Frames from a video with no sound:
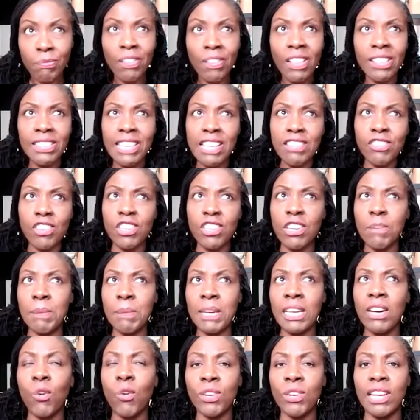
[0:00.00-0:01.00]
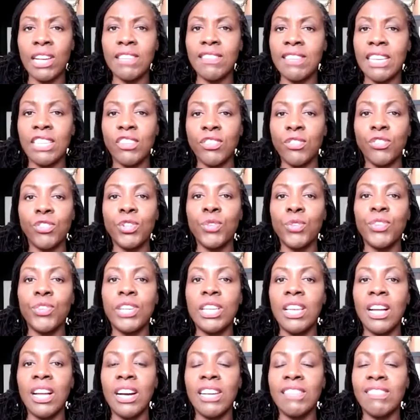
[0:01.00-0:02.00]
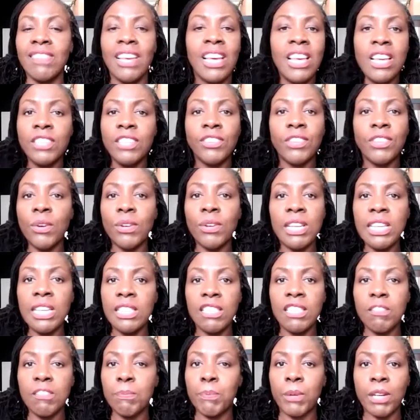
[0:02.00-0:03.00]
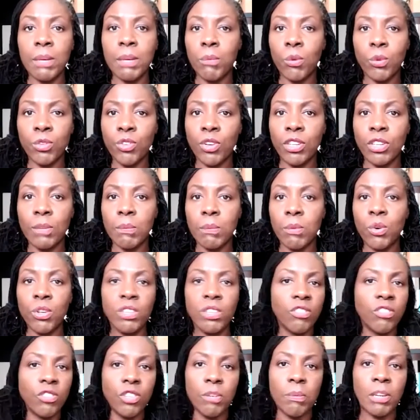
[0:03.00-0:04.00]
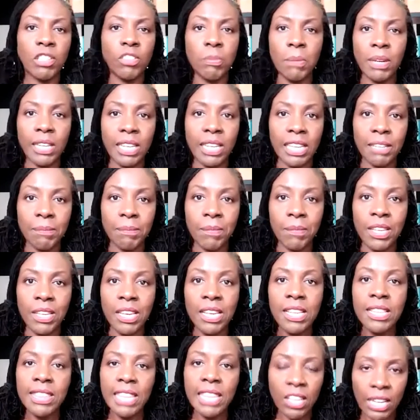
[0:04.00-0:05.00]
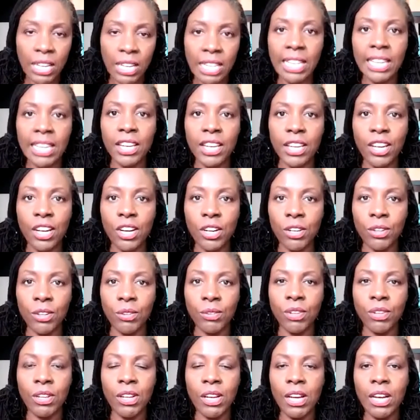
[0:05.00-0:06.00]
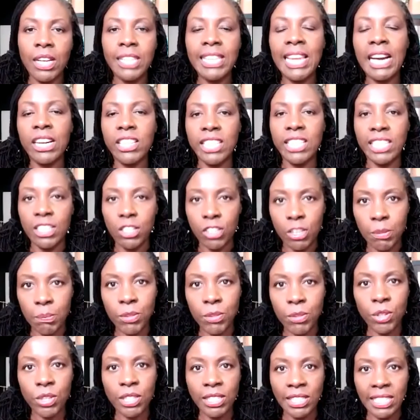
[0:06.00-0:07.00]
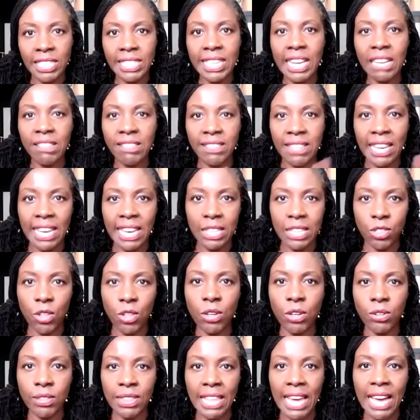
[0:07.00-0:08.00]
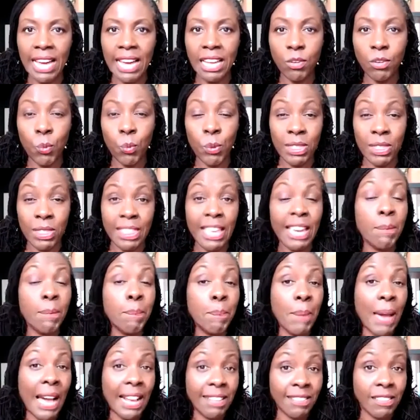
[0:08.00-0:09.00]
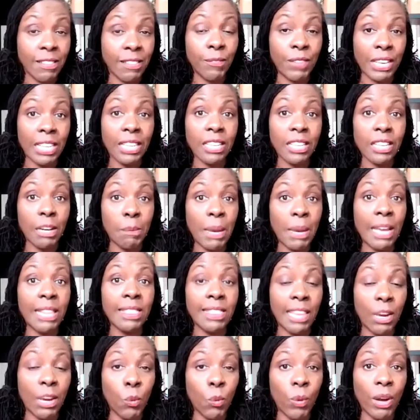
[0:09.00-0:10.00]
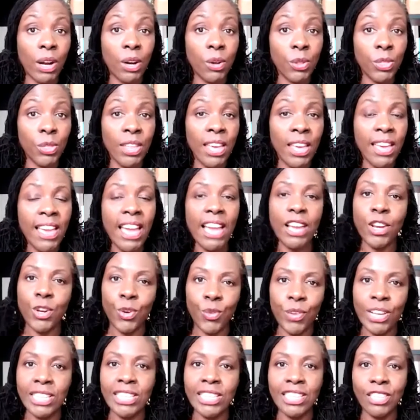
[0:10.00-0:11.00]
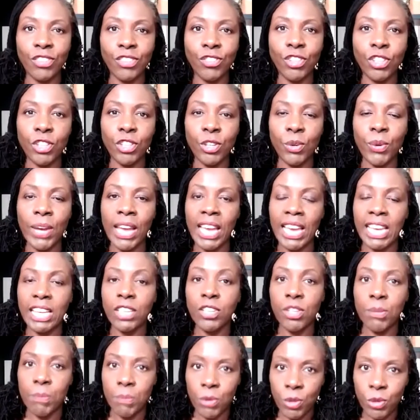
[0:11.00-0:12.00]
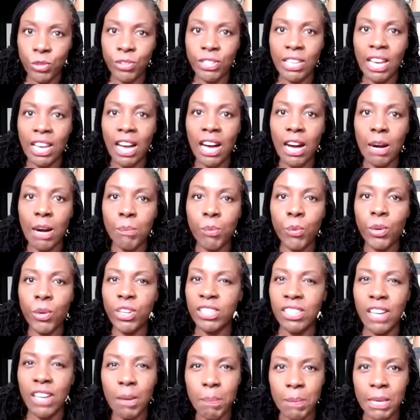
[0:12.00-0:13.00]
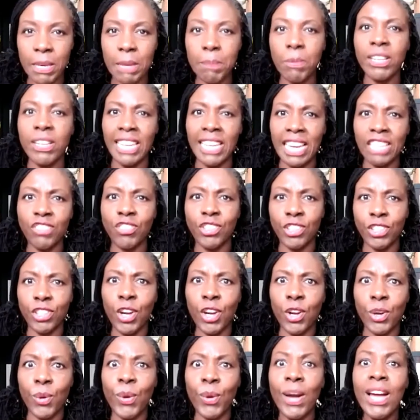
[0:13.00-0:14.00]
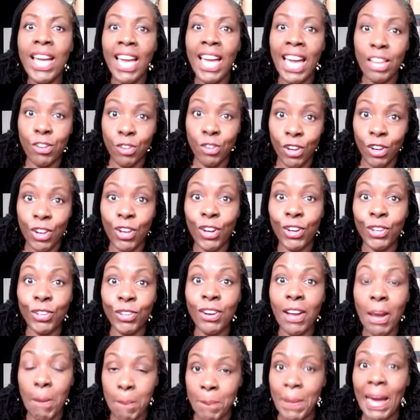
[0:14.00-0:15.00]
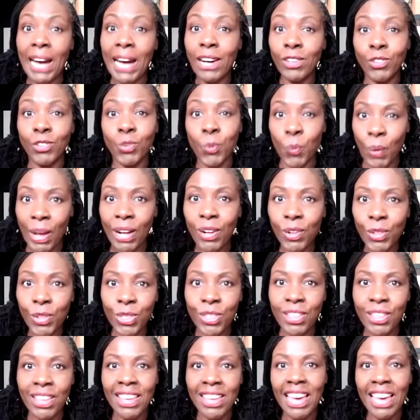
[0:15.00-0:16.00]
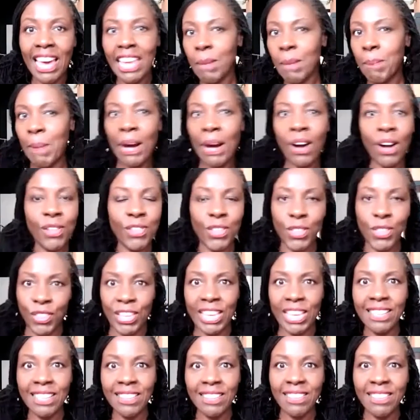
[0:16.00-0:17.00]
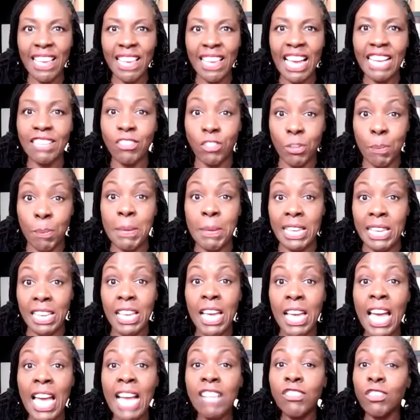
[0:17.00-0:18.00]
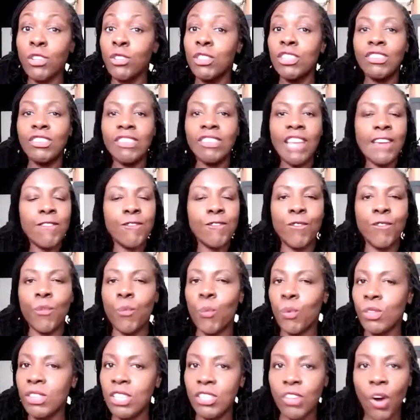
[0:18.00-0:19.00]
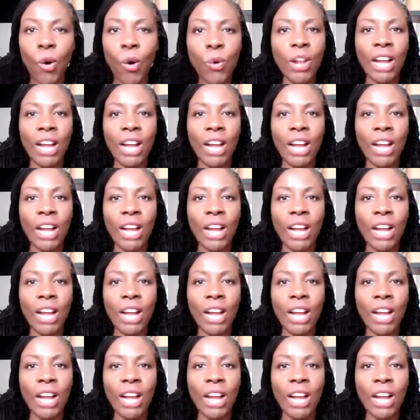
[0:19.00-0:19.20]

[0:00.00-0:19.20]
there's going to be organizations who realize don't need this brick and mortar anymore. It's too much money. They're going to let it go. Now, can a community now take that with their passive income and their wealth and create it into a community hub where young people can actually go and learn about wealth and about other things, and to be, so the whole